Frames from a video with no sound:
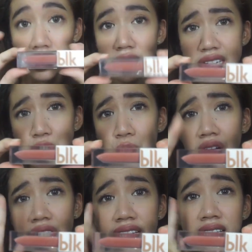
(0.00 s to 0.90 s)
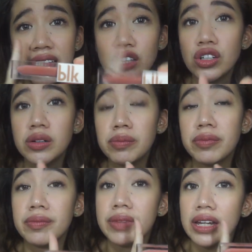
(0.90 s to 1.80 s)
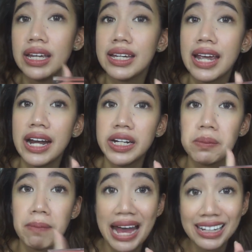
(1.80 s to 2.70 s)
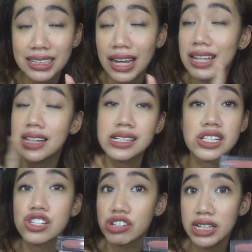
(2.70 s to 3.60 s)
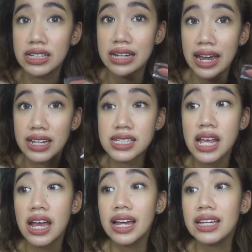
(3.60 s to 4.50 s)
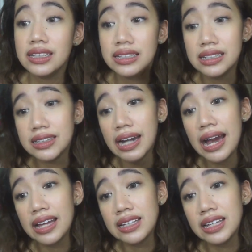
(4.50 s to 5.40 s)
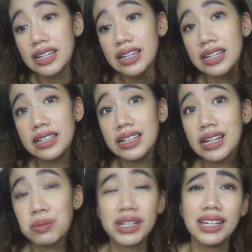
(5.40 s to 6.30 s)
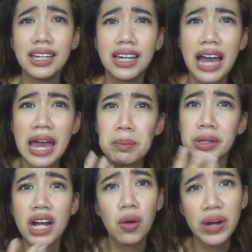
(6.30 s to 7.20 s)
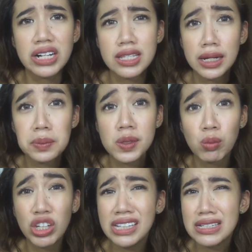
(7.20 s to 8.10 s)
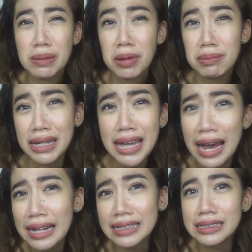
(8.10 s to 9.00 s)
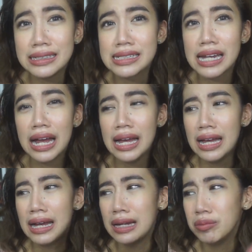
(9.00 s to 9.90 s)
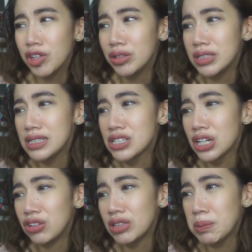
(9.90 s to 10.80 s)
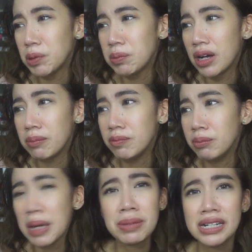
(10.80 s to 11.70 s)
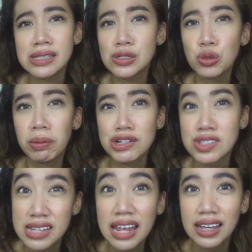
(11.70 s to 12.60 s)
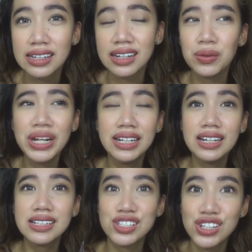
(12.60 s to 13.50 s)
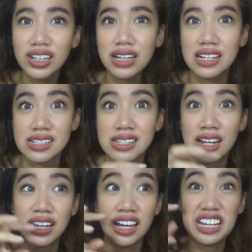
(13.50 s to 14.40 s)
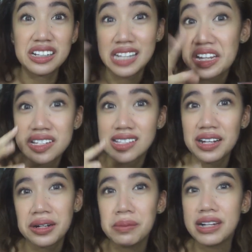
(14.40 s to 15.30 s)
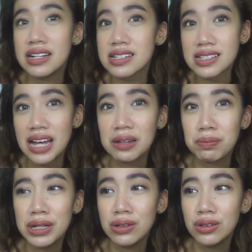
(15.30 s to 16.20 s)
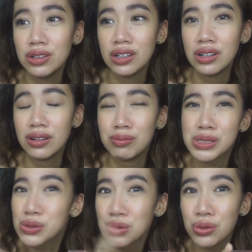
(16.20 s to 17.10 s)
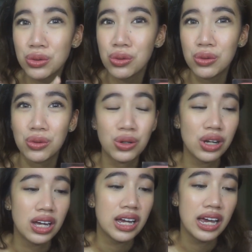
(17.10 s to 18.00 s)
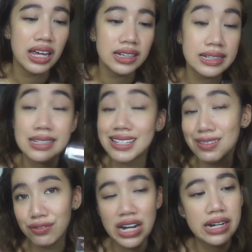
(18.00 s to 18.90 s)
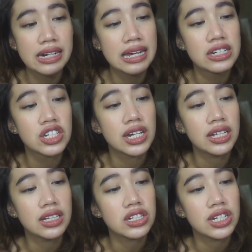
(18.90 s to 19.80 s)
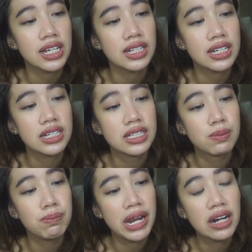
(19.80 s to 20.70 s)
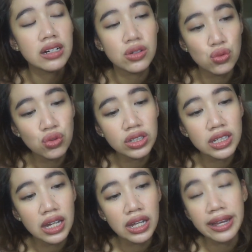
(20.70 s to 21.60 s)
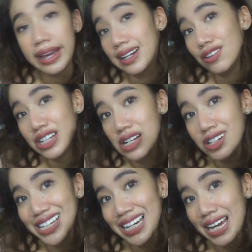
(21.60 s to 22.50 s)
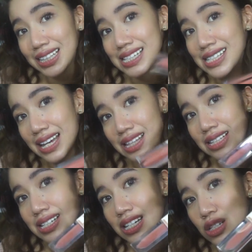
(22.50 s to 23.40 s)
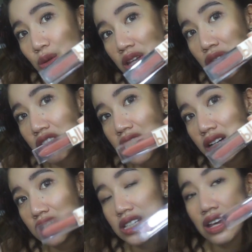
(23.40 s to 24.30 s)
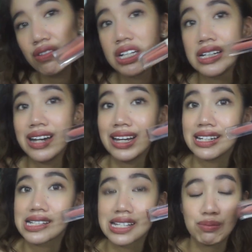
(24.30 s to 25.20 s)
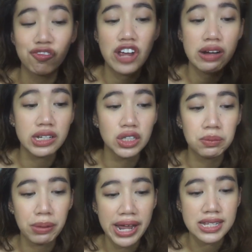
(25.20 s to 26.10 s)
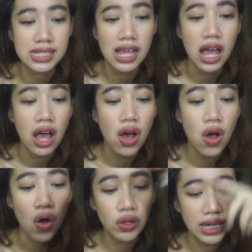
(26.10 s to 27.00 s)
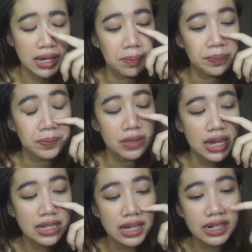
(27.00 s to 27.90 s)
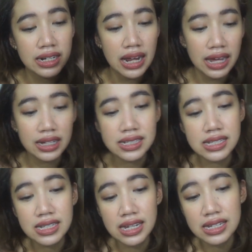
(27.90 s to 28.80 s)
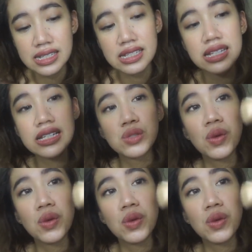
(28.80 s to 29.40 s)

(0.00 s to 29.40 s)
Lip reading: this one, itong ink airy matte, I think it's really nice. Hindi drying, hindi ka magiging hyper aware sa lips mo, hindi siya mabigat, hindi siya, alam mo yun, hindi siya yung tipong mga Maybelline Super Stay, ganyan. Well, it's not as intense din naman as that, pero mas gusto ko to. And this is a very nice shade. The shade is Bare Nude. And I really, really like this. I think this is worth $379. It's a very good price. Okay, And then next is this